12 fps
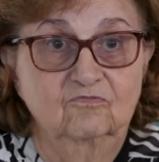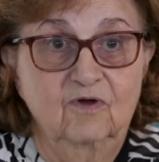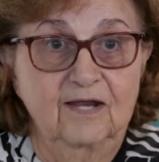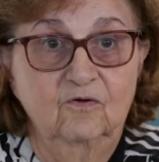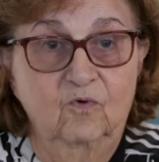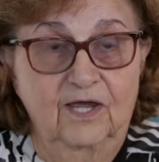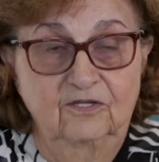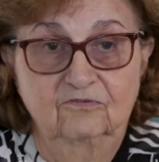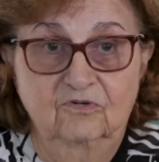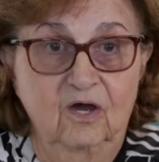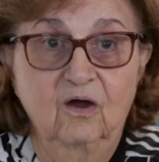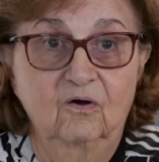Right away you
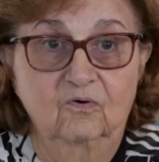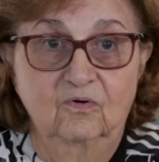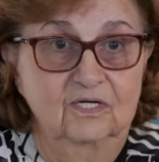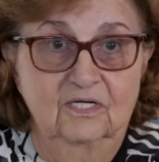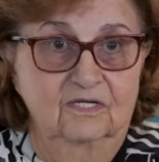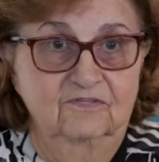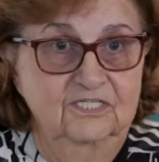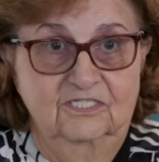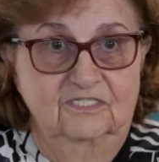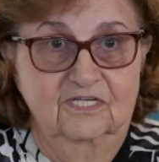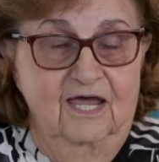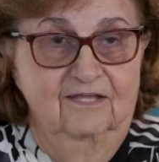know this
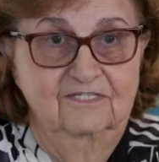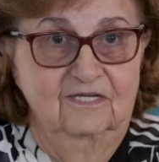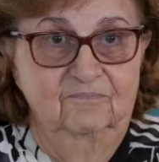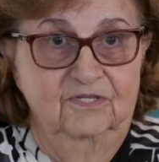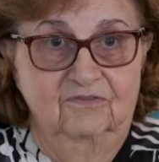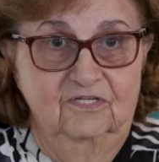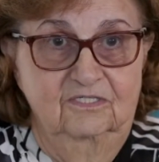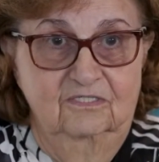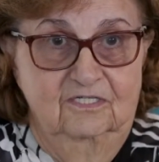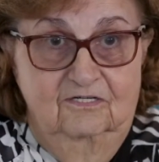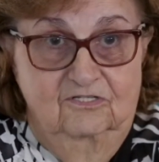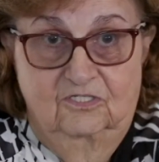is not something
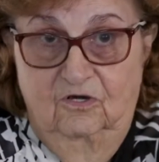that is